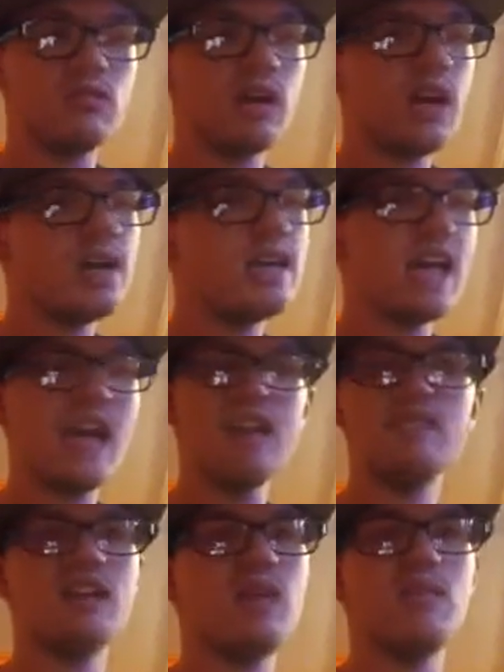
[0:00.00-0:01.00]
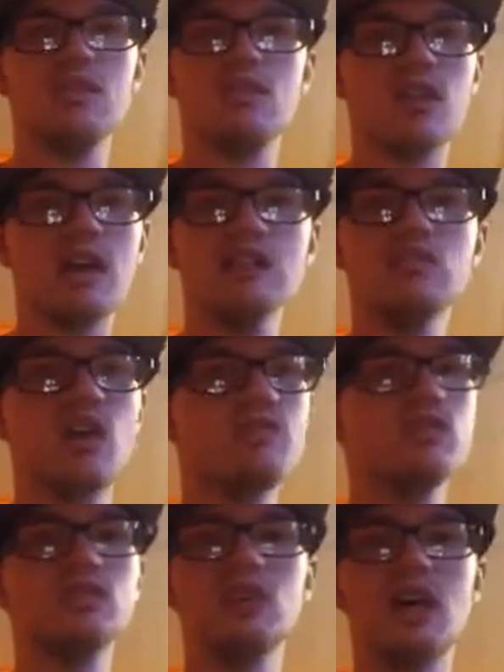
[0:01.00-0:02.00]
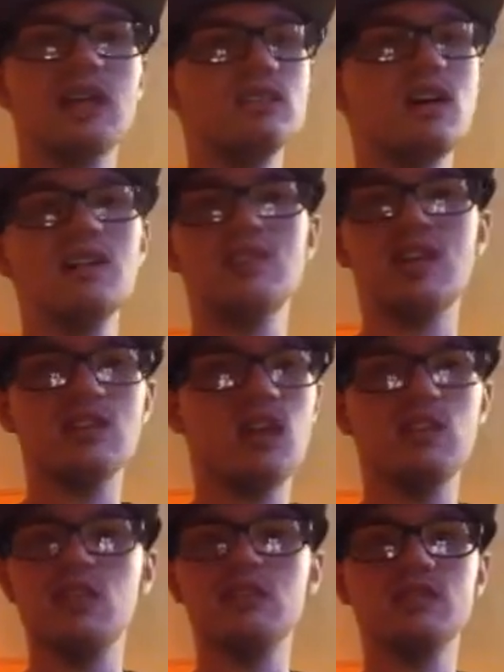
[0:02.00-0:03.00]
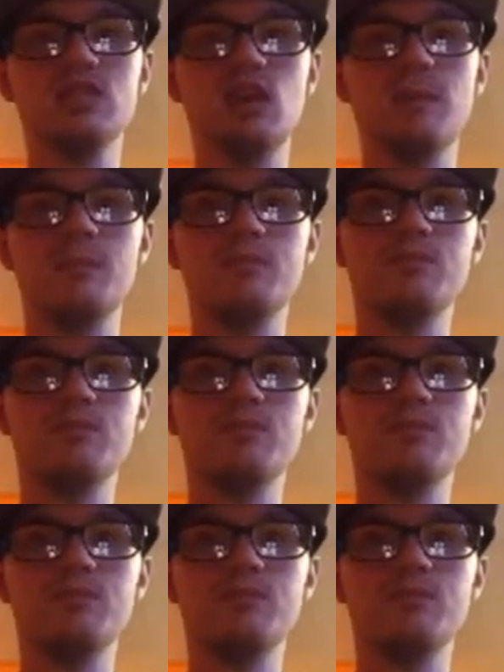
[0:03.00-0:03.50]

I hate Damien Dark. I love this. I love the show.